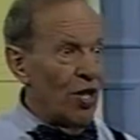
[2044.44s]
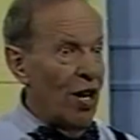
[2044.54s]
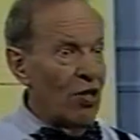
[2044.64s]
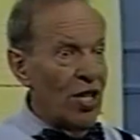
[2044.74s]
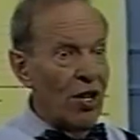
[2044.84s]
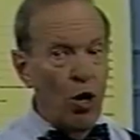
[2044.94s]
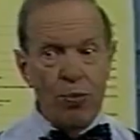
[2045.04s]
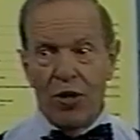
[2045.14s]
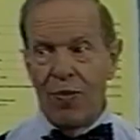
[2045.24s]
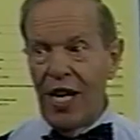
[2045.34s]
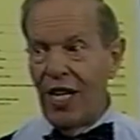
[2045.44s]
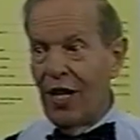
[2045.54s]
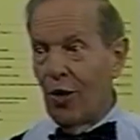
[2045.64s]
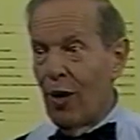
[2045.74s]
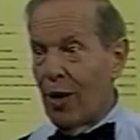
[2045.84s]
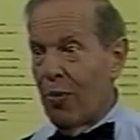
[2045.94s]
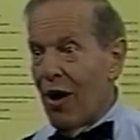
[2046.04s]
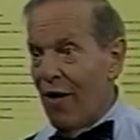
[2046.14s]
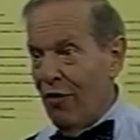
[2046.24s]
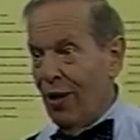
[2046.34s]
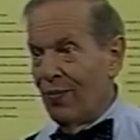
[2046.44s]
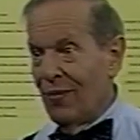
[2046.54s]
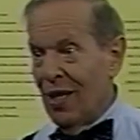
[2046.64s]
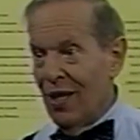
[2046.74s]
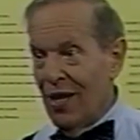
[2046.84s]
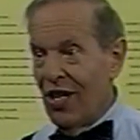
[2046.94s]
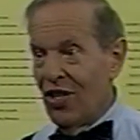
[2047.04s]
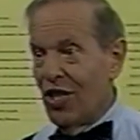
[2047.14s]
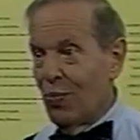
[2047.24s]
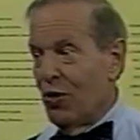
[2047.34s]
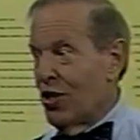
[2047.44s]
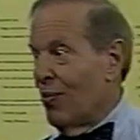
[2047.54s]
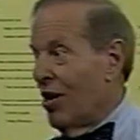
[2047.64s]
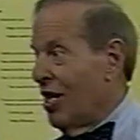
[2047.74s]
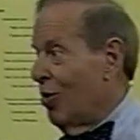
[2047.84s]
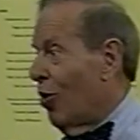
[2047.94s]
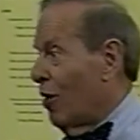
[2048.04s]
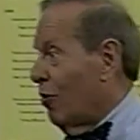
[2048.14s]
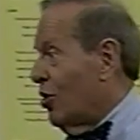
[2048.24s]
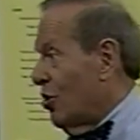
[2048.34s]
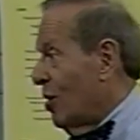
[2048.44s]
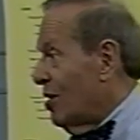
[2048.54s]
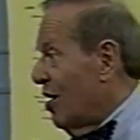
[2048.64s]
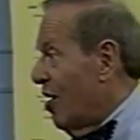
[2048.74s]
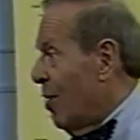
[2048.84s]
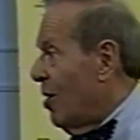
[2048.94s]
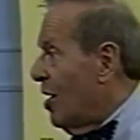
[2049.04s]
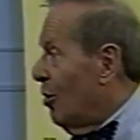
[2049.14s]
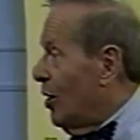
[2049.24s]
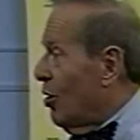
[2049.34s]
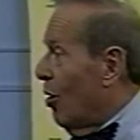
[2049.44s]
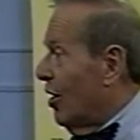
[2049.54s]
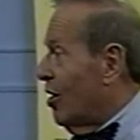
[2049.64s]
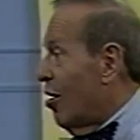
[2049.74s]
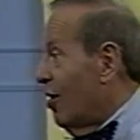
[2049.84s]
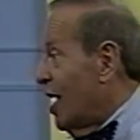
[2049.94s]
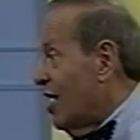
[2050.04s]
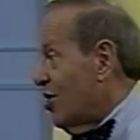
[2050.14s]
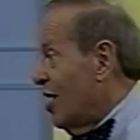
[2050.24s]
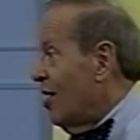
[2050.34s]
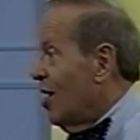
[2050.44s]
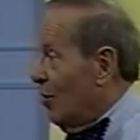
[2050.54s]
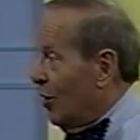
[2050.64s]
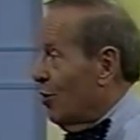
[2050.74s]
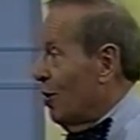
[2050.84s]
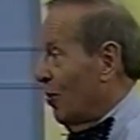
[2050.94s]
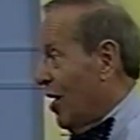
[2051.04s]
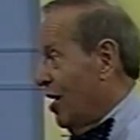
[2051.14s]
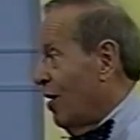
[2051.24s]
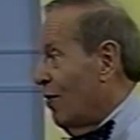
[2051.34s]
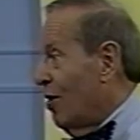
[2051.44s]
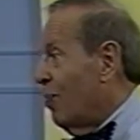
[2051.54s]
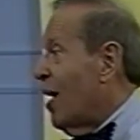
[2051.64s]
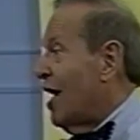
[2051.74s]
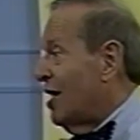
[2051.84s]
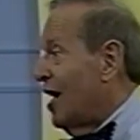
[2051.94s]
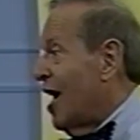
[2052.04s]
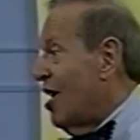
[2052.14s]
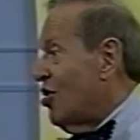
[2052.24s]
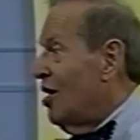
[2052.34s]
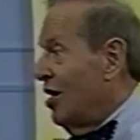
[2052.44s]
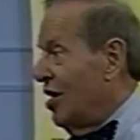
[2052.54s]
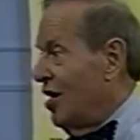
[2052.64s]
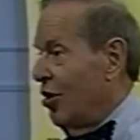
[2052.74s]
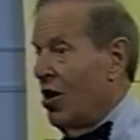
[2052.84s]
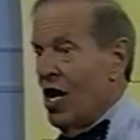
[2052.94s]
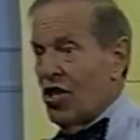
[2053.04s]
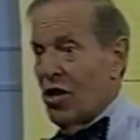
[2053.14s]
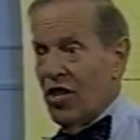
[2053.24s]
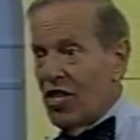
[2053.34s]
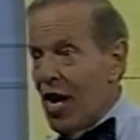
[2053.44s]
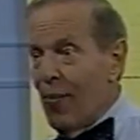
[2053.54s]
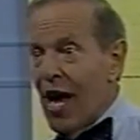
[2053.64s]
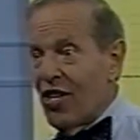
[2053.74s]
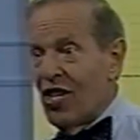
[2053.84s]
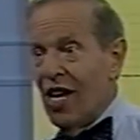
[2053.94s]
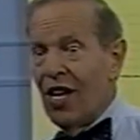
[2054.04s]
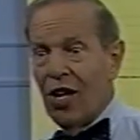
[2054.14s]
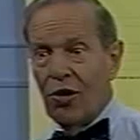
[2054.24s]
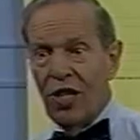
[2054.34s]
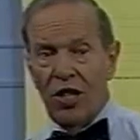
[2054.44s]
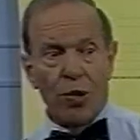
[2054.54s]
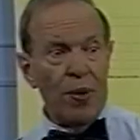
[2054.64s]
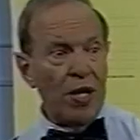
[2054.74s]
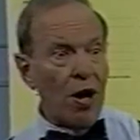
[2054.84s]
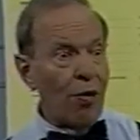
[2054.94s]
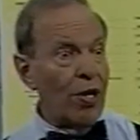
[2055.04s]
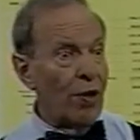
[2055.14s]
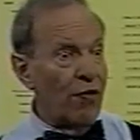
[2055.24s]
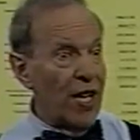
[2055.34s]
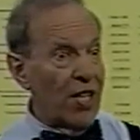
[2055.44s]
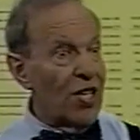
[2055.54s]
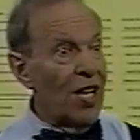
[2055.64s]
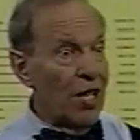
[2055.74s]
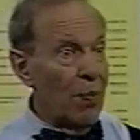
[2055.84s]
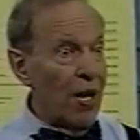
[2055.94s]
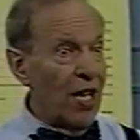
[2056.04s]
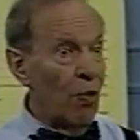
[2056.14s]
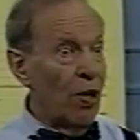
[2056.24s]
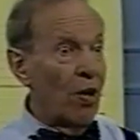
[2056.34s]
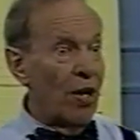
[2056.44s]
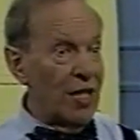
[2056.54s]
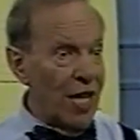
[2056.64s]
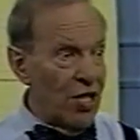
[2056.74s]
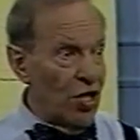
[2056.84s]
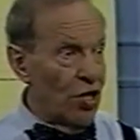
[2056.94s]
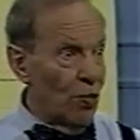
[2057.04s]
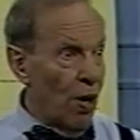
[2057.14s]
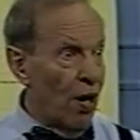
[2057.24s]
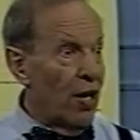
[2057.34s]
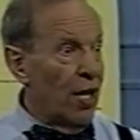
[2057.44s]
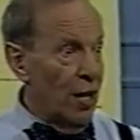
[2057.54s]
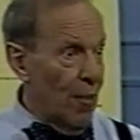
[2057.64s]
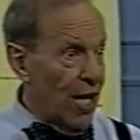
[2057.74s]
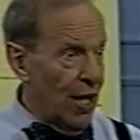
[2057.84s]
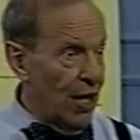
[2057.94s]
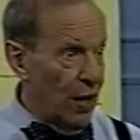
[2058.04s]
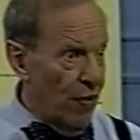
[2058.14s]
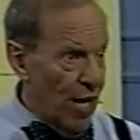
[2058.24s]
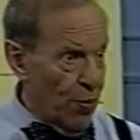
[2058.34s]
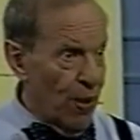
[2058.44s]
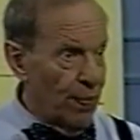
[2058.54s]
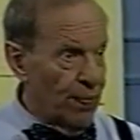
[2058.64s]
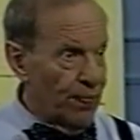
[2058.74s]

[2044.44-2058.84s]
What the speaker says: shares in the hopes of making a quick profit, that is, just put some money to work for a short time, we call it a current asset because we plan to convert it back to cash in a year. So the same asset could either be current or fixed, depending on what our intentions were in making the investment.